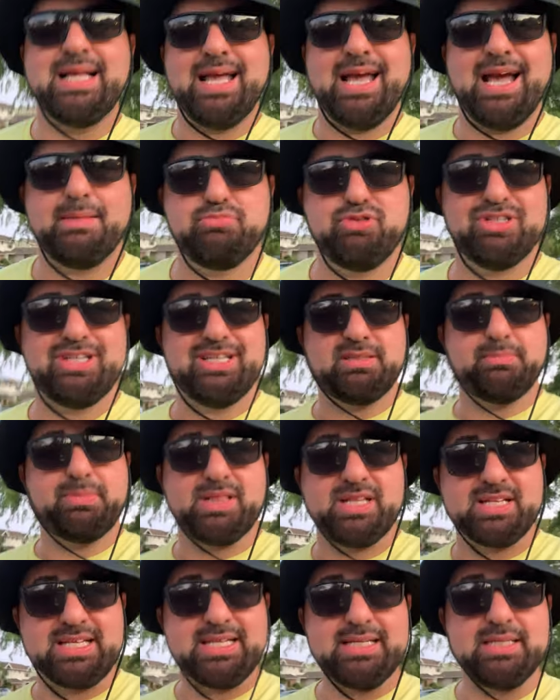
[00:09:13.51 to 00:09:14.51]
and
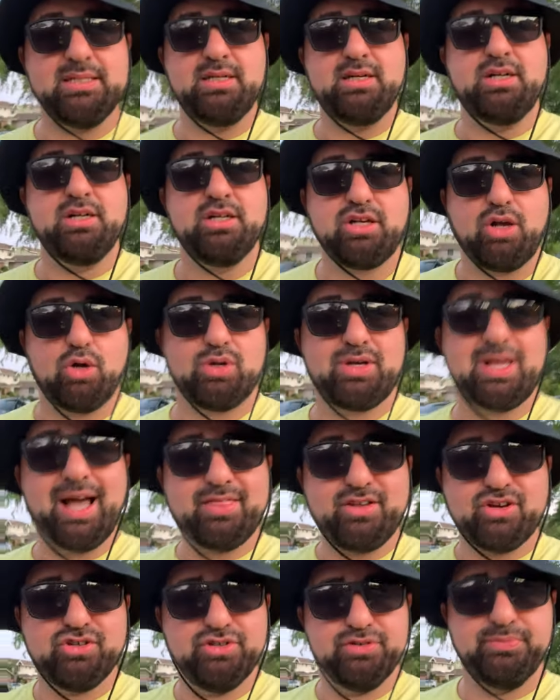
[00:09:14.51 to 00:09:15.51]
predictability go
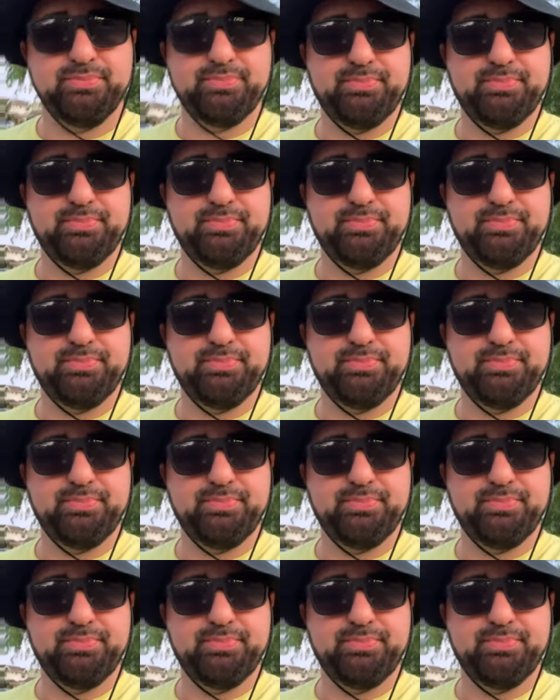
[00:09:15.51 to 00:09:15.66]
together.